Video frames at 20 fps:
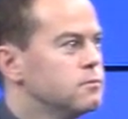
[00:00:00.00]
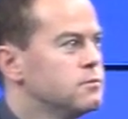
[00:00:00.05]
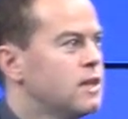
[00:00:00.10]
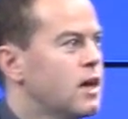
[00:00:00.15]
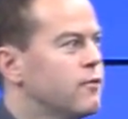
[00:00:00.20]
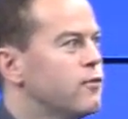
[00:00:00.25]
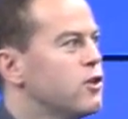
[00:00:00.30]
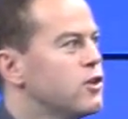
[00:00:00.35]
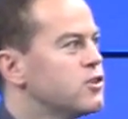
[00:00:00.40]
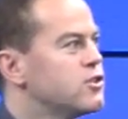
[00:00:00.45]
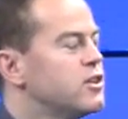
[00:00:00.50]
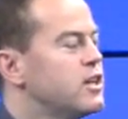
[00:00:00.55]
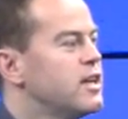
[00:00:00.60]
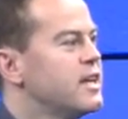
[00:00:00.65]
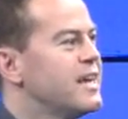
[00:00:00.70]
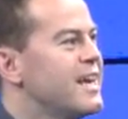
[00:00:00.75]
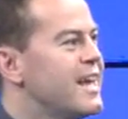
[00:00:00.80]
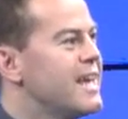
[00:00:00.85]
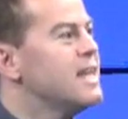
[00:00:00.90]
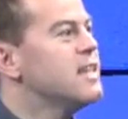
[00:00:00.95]

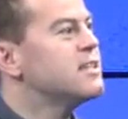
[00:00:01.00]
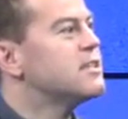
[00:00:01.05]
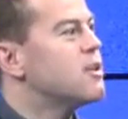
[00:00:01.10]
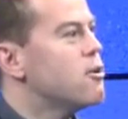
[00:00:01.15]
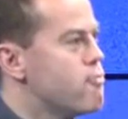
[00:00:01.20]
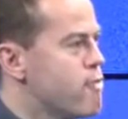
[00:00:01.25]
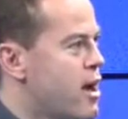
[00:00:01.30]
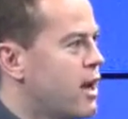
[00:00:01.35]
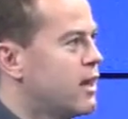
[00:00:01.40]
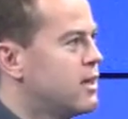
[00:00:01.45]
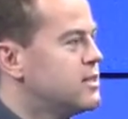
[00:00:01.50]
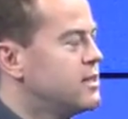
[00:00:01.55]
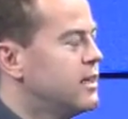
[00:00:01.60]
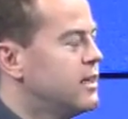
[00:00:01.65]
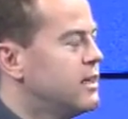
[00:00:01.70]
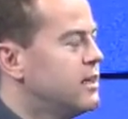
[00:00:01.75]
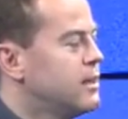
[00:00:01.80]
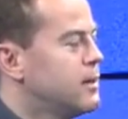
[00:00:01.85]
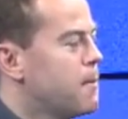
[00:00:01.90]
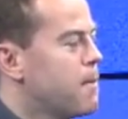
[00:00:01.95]
Diversity is a
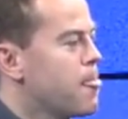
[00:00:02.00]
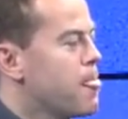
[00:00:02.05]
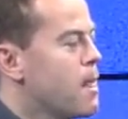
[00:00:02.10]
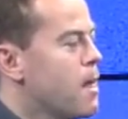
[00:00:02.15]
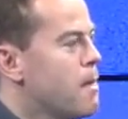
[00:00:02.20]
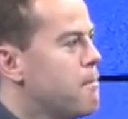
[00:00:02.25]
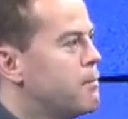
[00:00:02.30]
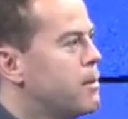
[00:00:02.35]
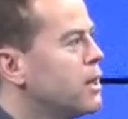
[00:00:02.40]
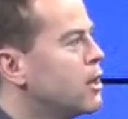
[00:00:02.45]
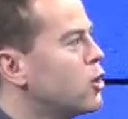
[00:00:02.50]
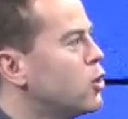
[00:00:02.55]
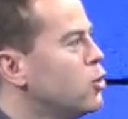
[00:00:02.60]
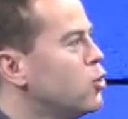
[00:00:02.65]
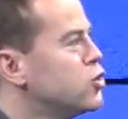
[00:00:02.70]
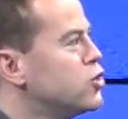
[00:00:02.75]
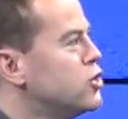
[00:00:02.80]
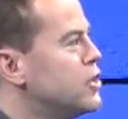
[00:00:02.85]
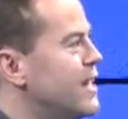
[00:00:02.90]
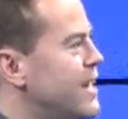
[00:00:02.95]
reality, but
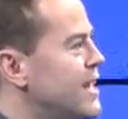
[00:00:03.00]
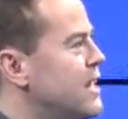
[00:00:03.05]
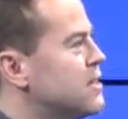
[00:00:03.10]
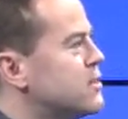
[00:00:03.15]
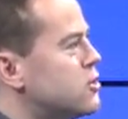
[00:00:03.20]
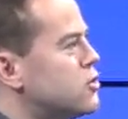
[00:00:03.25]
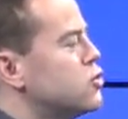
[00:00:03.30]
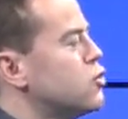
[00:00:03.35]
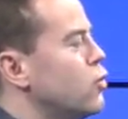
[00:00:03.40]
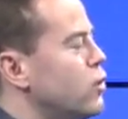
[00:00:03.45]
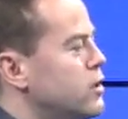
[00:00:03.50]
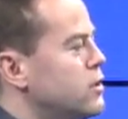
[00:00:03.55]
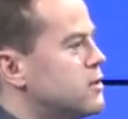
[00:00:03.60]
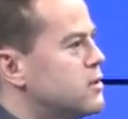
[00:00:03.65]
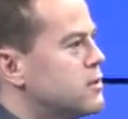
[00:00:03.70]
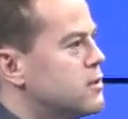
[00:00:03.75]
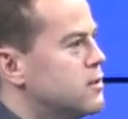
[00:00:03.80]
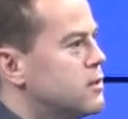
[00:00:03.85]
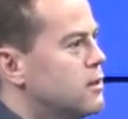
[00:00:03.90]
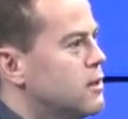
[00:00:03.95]
inclusion is a
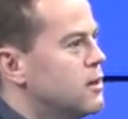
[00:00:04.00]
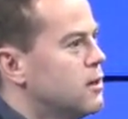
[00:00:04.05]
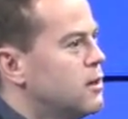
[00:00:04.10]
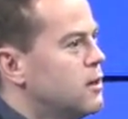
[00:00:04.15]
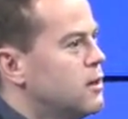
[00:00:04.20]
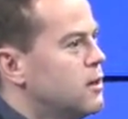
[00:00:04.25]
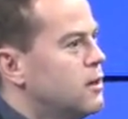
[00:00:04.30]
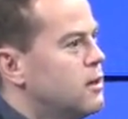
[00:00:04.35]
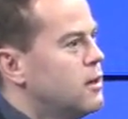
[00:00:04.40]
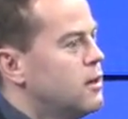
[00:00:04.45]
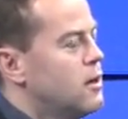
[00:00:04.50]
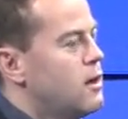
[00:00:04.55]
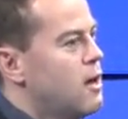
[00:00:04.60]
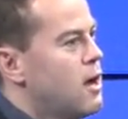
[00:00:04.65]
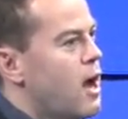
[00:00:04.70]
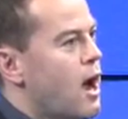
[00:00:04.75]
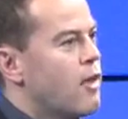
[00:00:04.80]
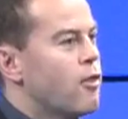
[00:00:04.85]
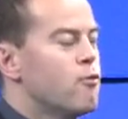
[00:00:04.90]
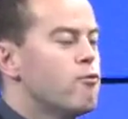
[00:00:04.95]
choice.
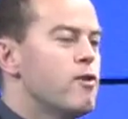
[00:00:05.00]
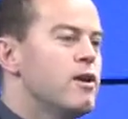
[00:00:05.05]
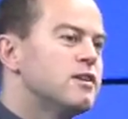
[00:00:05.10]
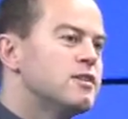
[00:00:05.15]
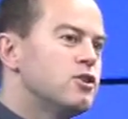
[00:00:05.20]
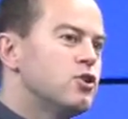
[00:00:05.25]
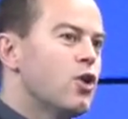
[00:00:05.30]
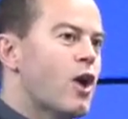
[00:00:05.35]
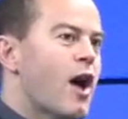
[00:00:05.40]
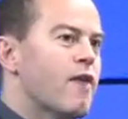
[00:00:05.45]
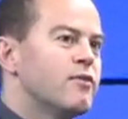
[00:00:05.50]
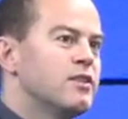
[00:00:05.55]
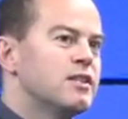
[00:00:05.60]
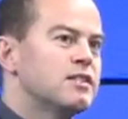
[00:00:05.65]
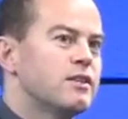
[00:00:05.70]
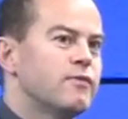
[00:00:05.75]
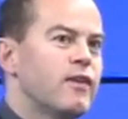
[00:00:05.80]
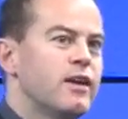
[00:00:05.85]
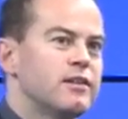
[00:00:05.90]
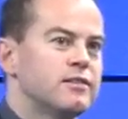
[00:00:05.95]
And the reason you're having
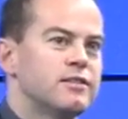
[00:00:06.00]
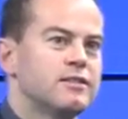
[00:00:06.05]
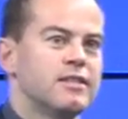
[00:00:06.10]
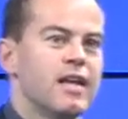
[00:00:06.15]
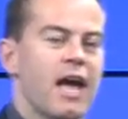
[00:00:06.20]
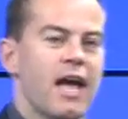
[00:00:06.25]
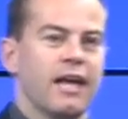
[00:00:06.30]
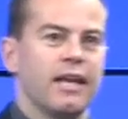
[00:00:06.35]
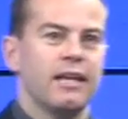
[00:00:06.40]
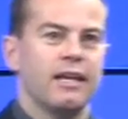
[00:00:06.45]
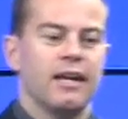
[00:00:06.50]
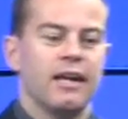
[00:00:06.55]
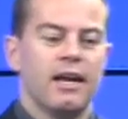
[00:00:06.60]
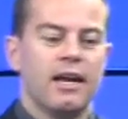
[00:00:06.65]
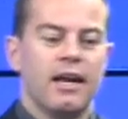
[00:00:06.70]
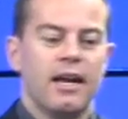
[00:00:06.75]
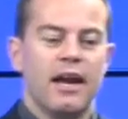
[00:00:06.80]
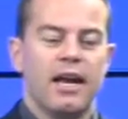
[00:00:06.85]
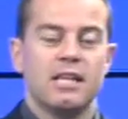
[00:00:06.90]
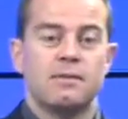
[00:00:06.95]
this event today
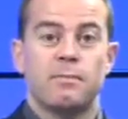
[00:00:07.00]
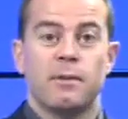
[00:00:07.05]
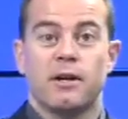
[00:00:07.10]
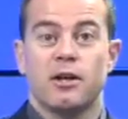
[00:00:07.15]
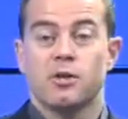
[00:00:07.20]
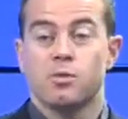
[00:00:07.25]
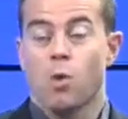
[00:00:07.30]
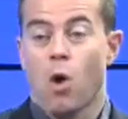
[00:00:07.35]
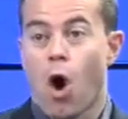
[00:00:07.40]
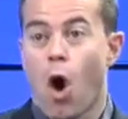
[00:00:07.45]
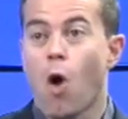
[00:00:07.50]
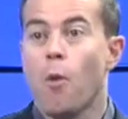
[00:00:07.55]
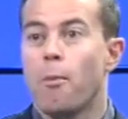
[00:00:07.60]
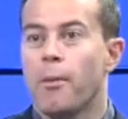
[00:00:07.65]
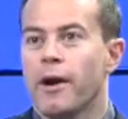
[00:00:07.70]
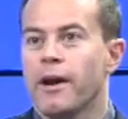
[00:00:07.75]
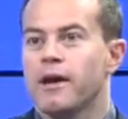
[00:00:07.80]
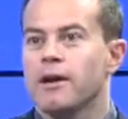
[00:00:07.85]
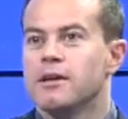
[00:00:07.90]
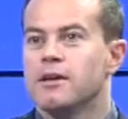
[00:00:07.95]
is because we're
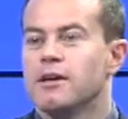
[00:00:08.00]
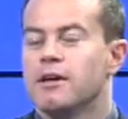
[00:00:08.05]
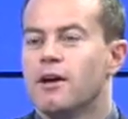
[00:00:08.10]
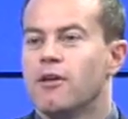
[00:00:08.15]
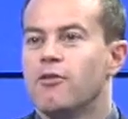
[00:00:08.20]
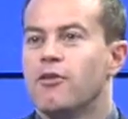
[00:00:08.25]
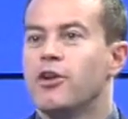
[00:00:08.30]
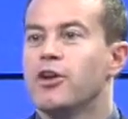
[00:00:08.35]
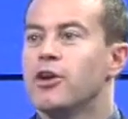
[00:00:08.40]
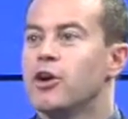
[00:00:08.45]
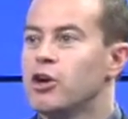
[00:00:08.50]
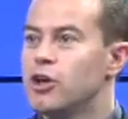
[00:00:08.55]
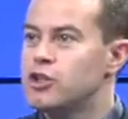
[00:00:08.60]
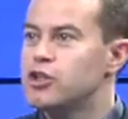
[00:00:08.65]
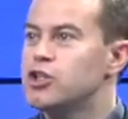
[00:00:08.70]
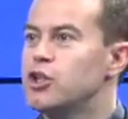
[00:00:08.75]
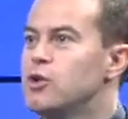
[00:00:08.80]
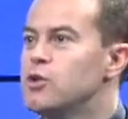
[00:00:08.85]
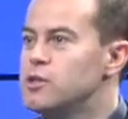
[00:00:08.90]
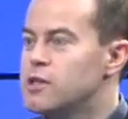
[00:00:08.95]
hoping that you're going to
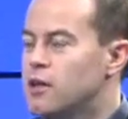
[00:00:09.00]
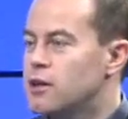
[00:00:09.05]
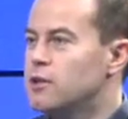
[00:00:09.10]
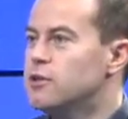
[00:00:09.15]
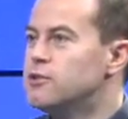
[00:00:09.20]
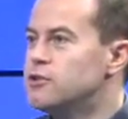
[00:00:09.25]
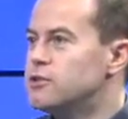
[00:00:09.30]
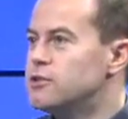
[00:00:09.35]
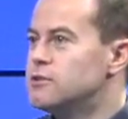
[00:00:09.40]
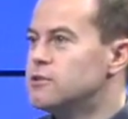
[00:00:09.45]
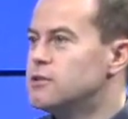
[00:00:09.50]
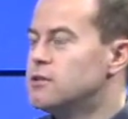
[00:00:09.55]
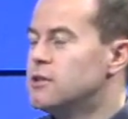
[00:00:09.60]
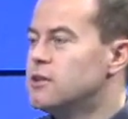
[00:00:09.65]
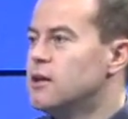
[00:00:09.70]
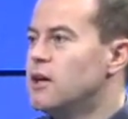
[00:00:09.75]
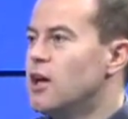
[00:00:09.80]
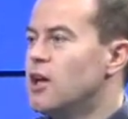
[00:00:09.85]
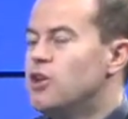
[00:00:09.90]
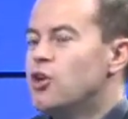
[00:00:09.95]
choose inclusion.
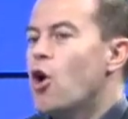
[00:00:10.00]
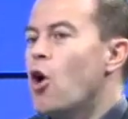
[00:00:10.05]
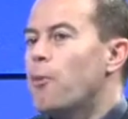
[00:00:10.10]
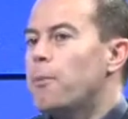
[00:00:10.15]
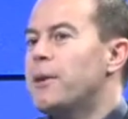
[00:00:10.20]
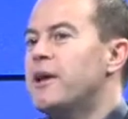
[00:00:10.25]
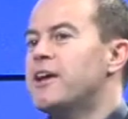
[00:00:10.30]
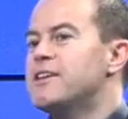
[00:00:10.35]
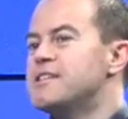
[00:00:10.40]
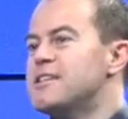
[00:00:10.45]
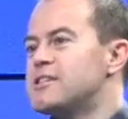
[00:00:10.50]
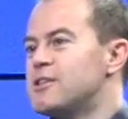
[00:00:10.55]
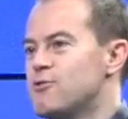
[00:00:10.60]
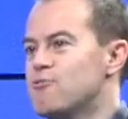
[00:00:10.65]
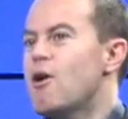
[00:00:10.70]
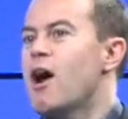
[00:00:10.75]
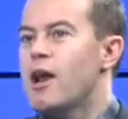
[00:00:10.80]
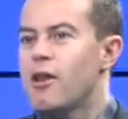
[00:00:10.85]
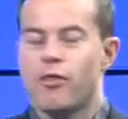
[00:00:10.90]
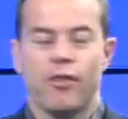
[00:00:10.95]
Not because it's the
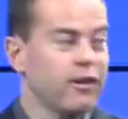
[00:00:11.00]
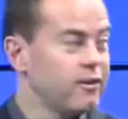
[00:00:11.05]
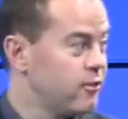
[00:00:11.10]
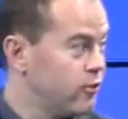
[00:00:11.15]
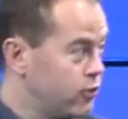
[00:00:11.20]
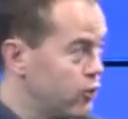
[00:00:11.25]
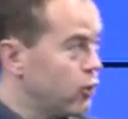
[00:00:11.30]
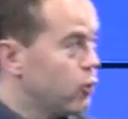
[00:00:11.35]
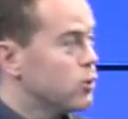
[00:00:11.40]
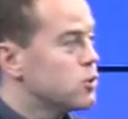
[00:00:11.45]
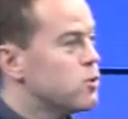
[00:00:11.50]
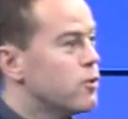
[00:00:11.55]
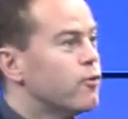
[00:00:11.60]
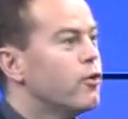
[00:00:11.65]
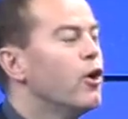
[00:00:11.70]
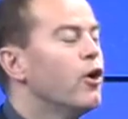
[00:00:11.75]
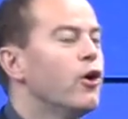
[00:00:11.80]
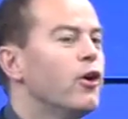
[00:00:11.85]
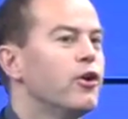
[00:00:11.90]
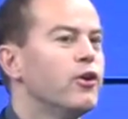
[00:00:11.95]
right thing to do, as we've
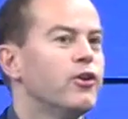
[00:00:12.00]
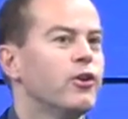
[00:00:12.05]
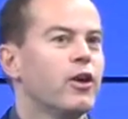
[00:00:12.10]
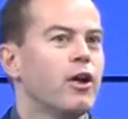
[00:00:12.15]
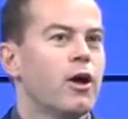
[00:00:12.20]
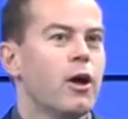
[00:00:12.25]
heard,